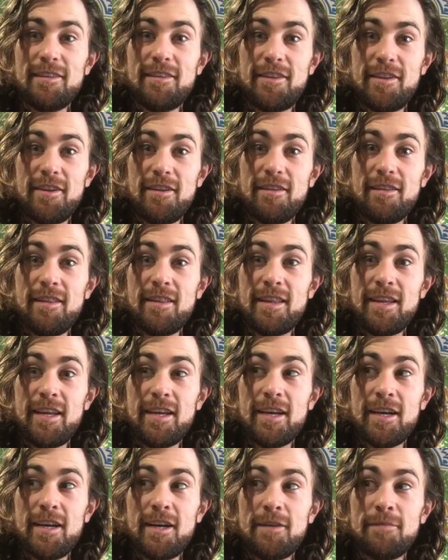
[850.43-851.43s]
The
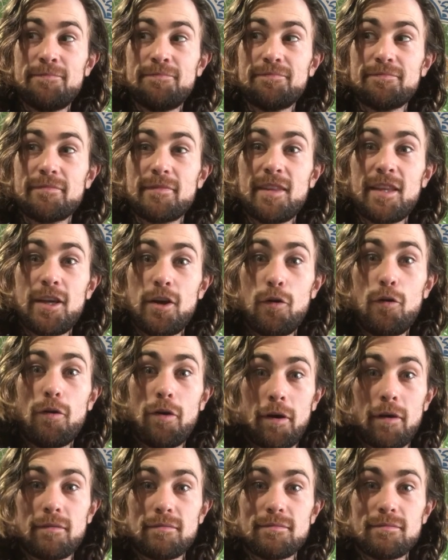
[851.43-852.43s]

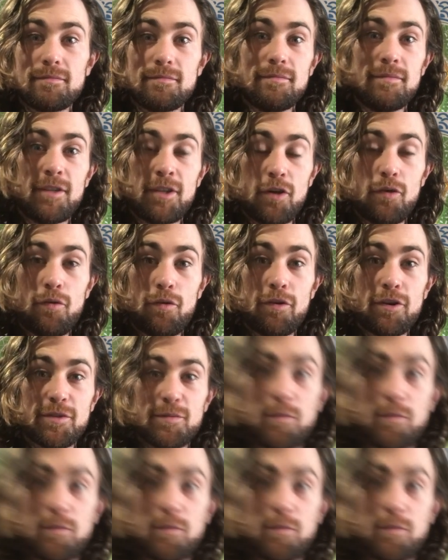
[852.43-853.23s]
or. The or is